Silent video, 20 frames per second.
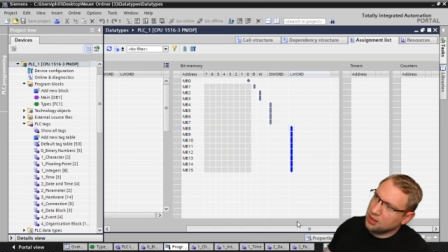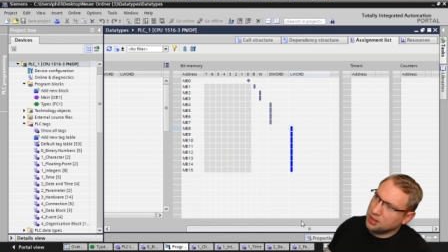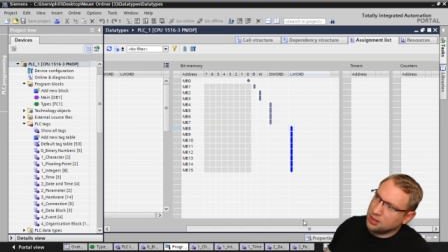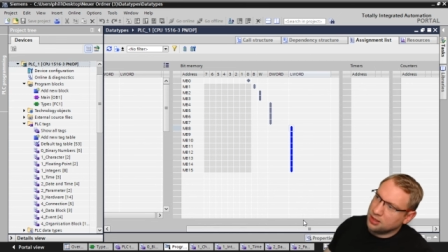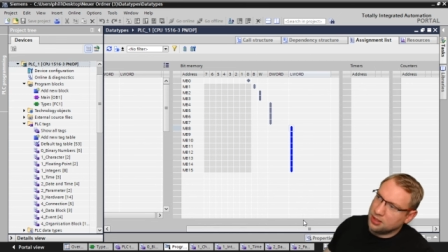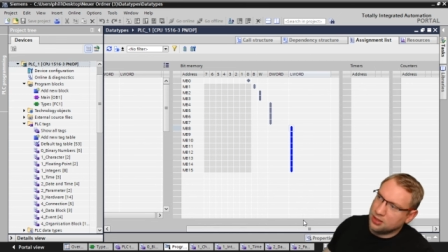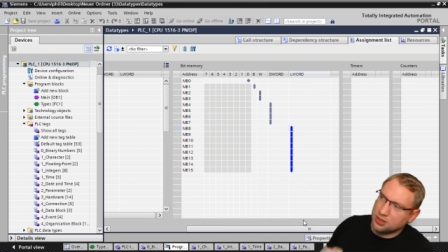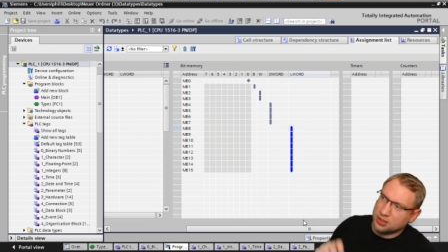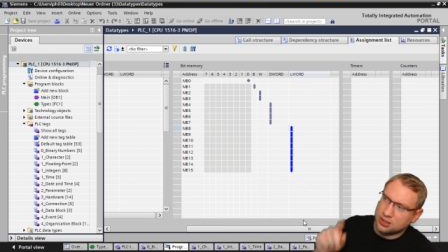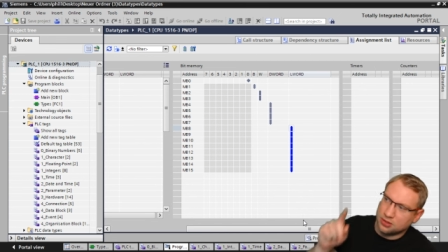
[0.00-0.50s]

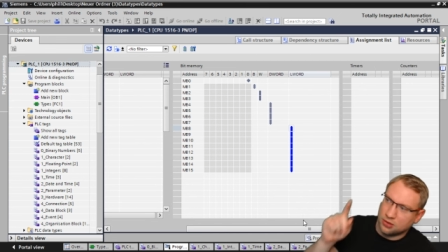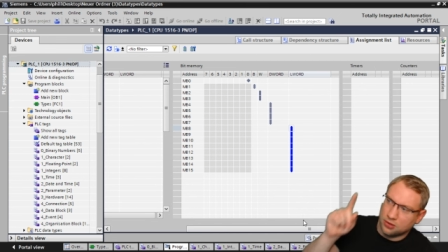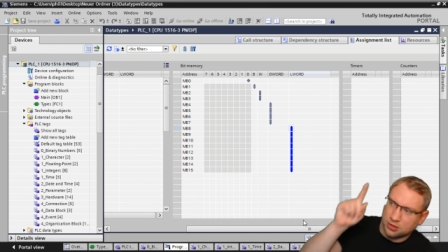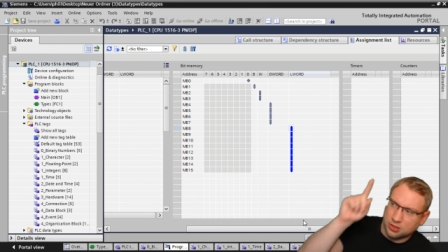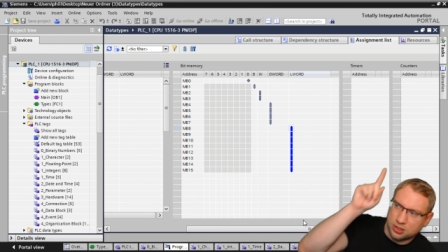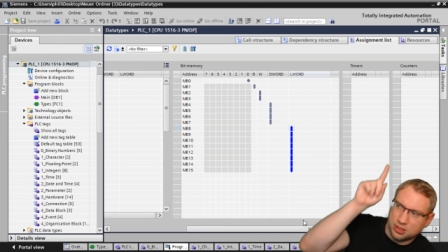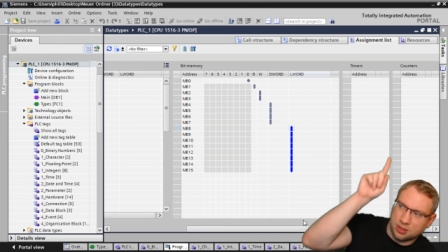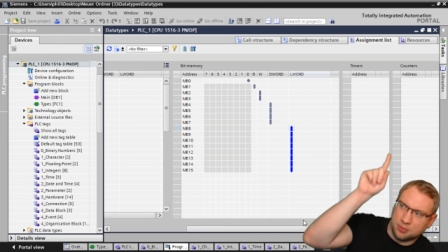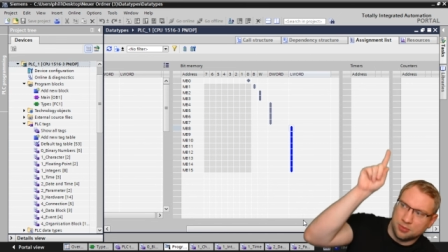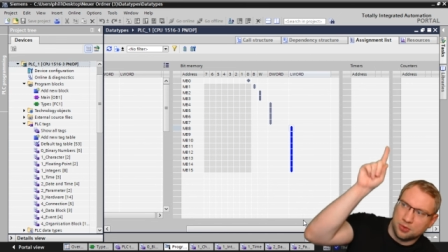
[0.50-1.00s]
there is
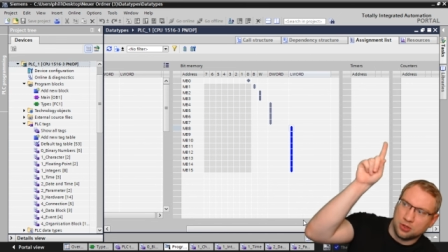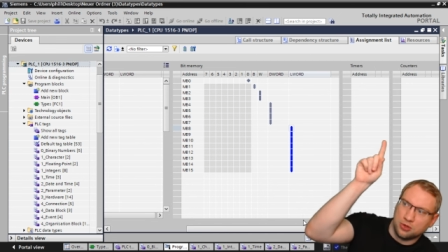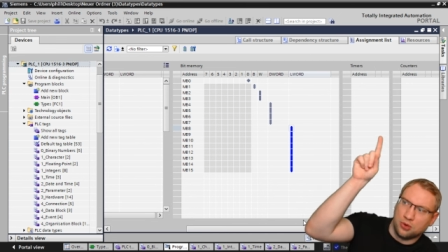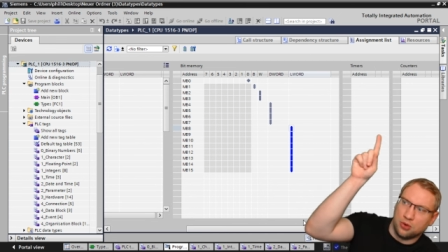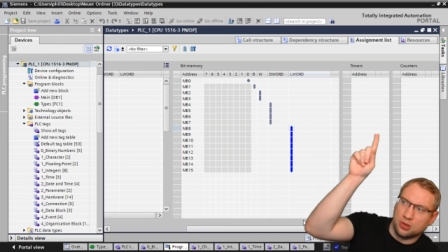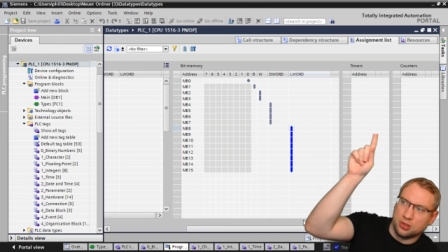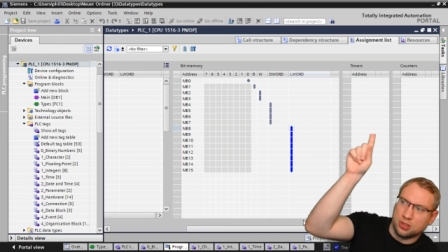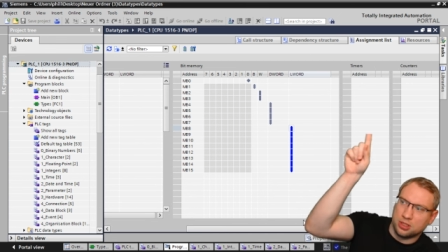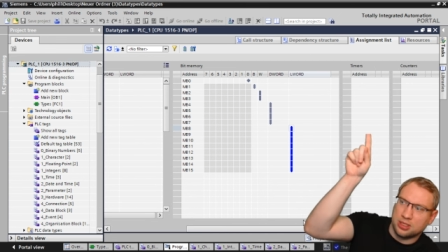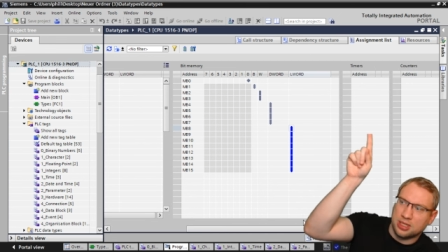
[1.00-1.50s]
also something
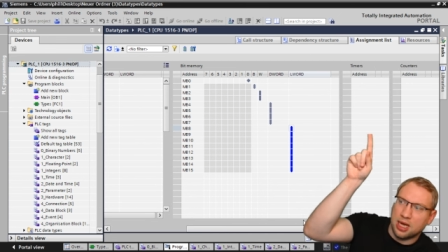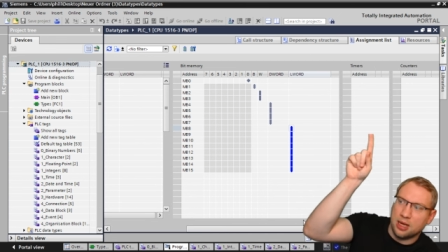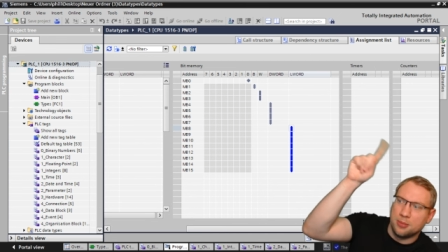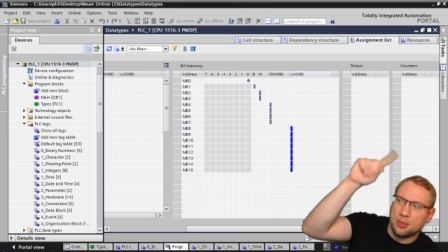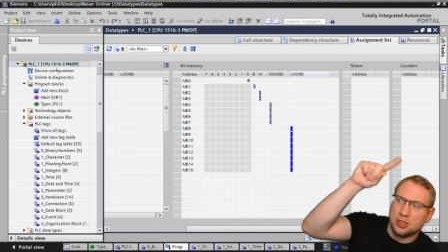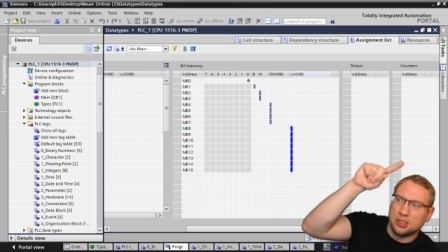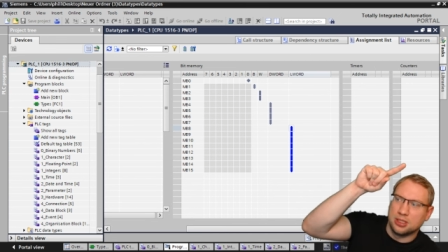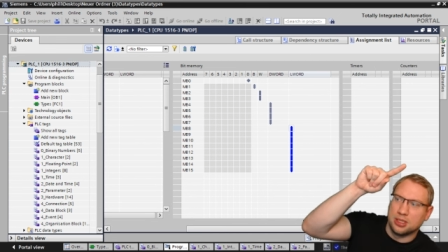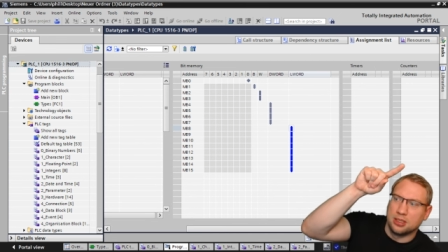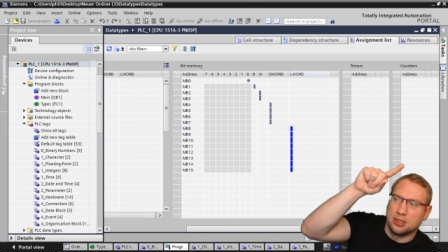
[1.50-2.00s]
called
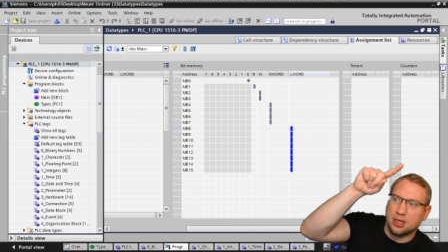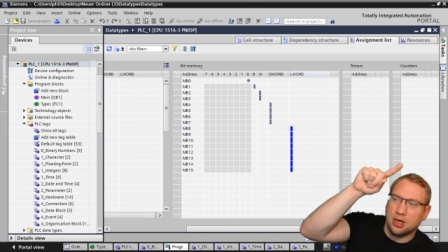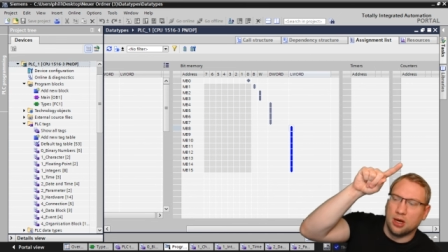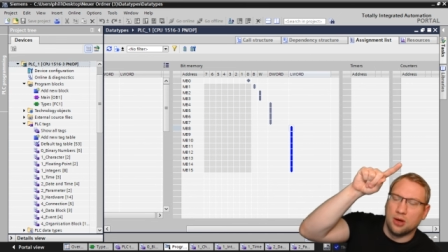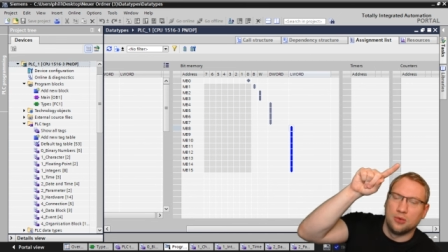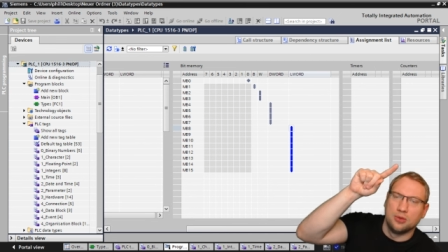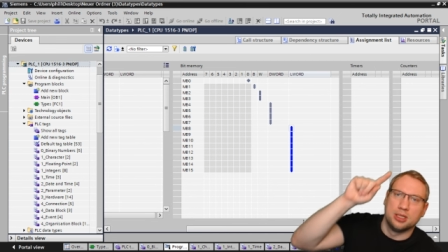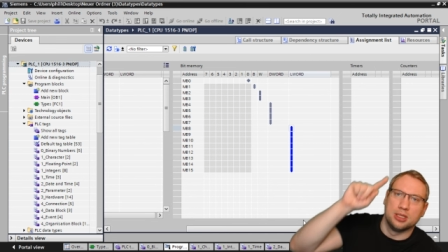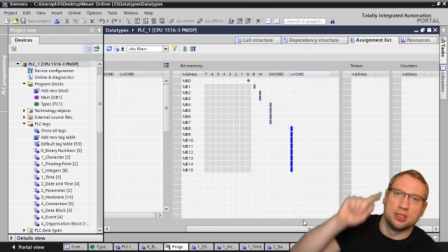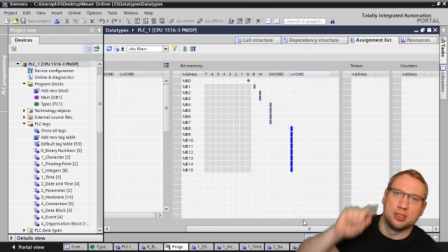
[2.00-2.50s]
timers and
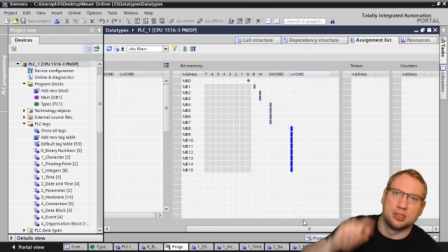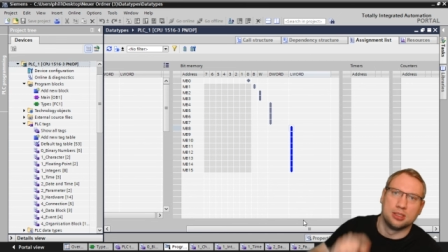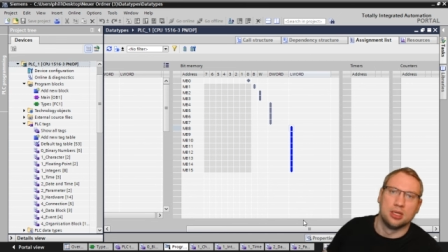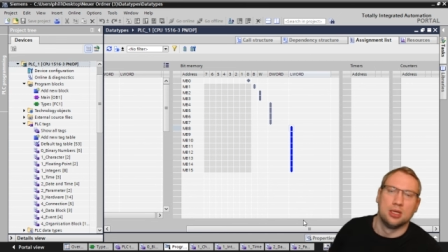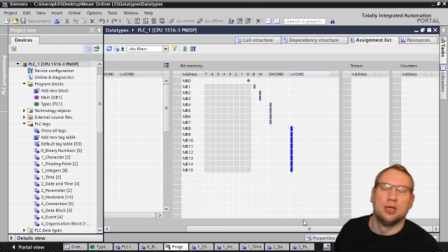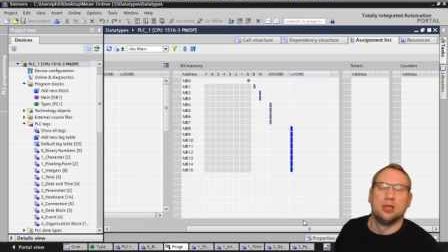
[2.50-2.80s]
counters.